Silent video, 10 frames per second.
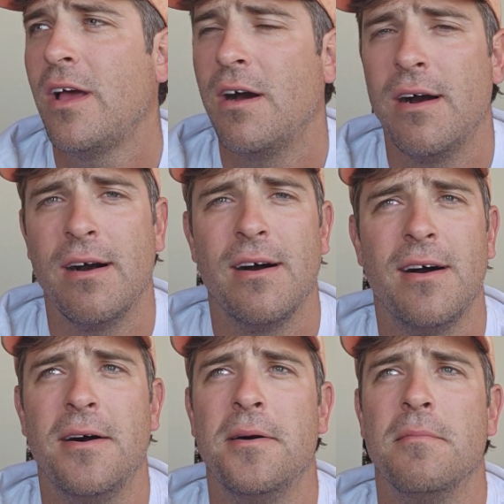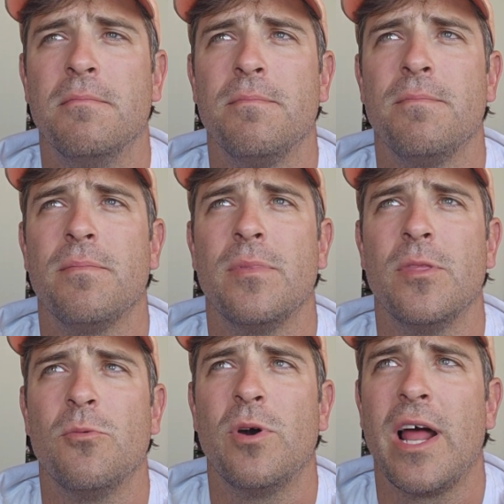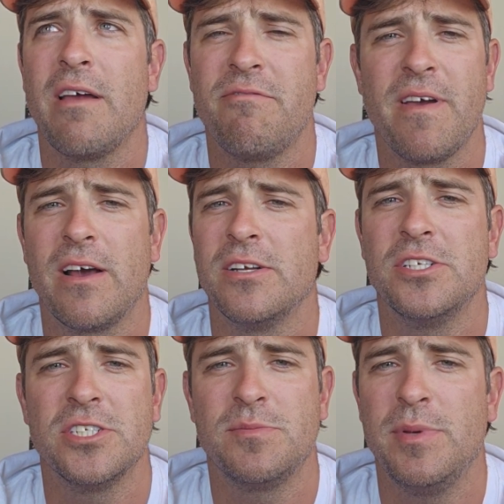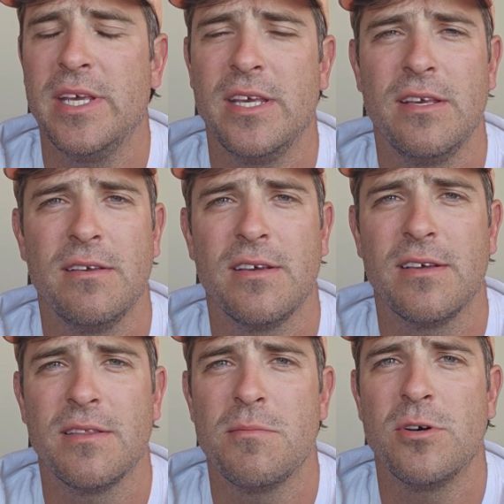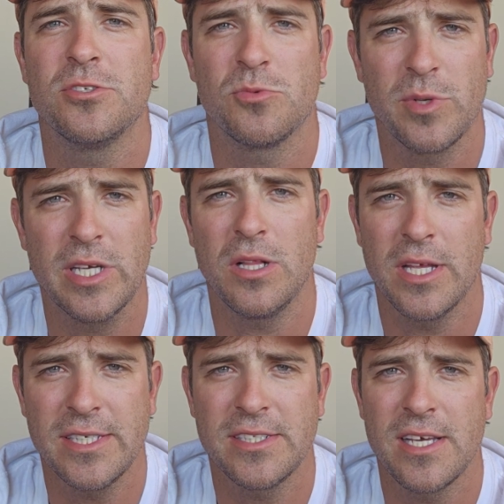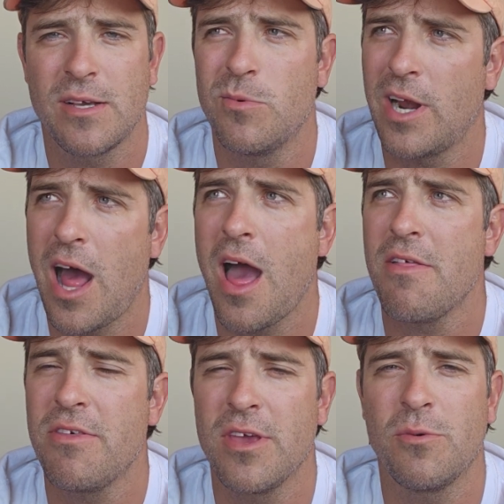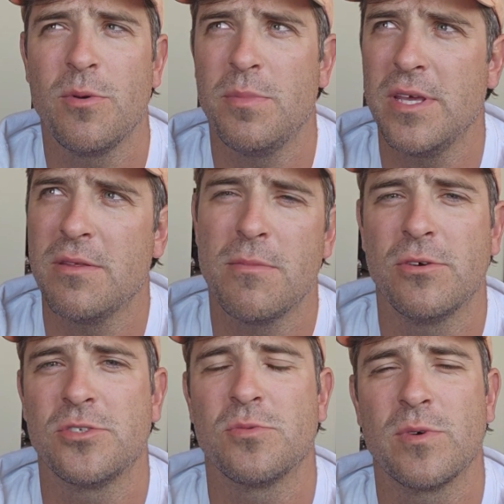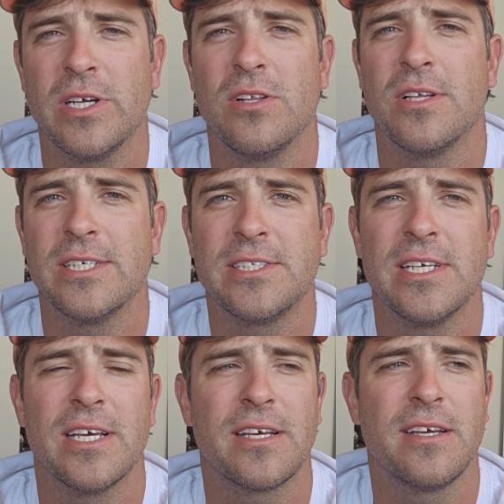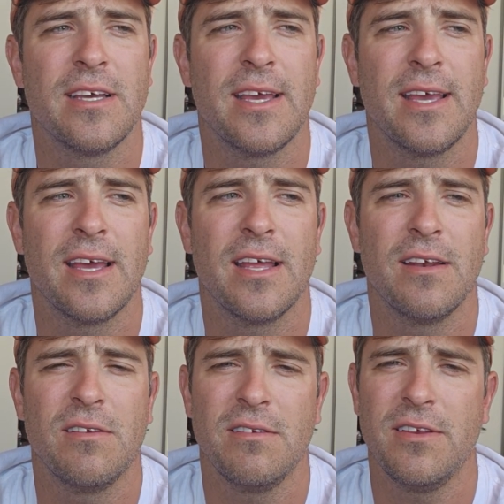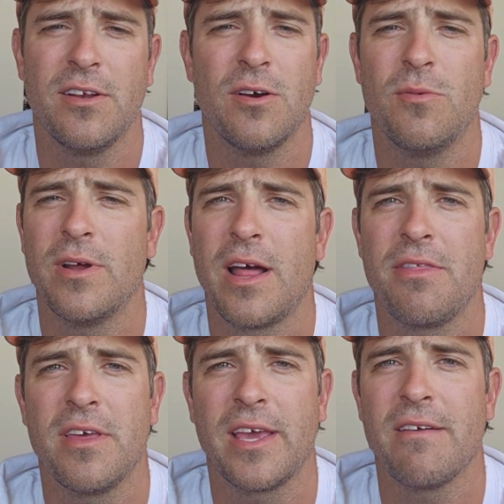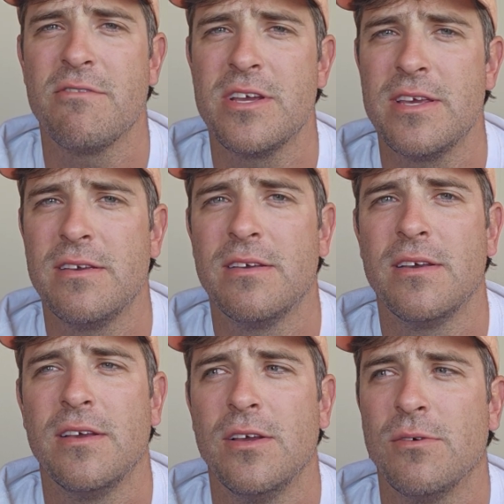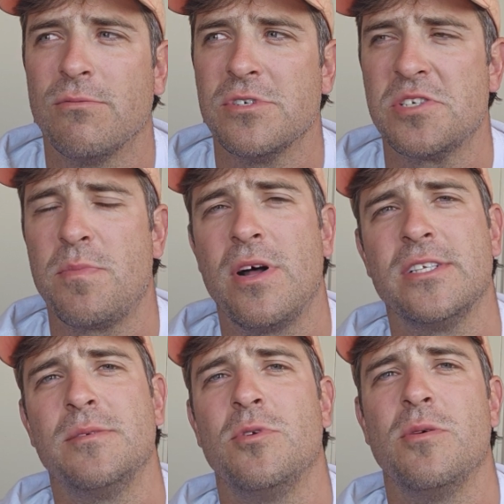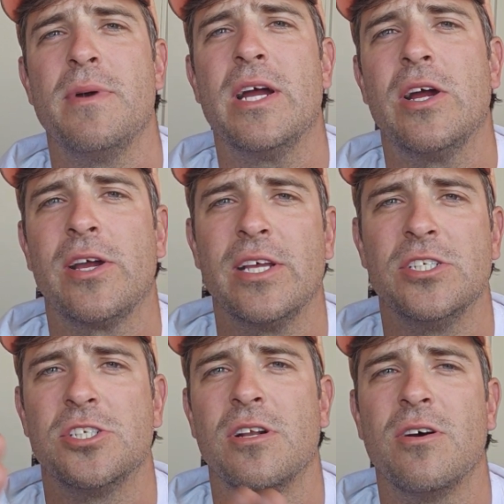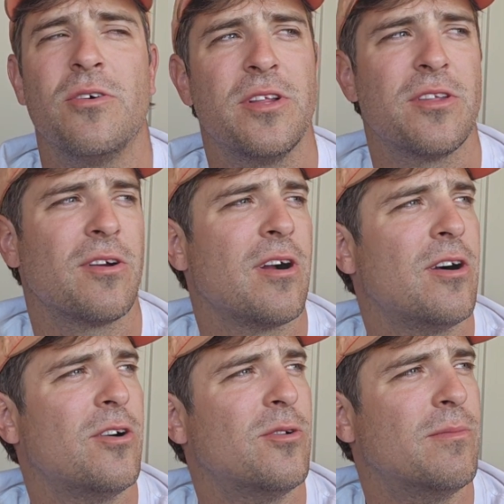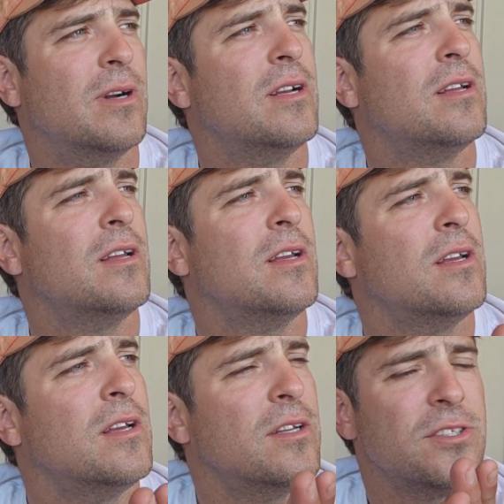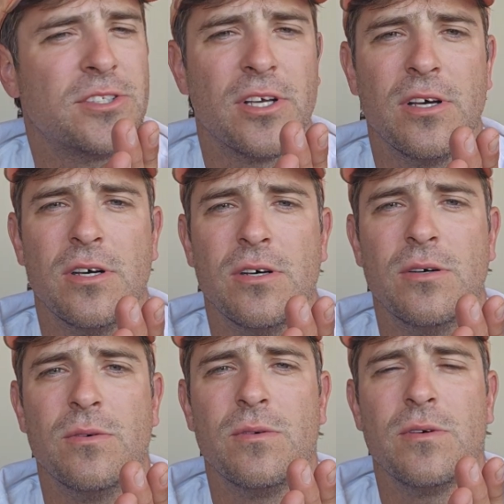what I found to just be the most realistic, what I think would be the most realistic, and what I think every responsible American should own in their home. So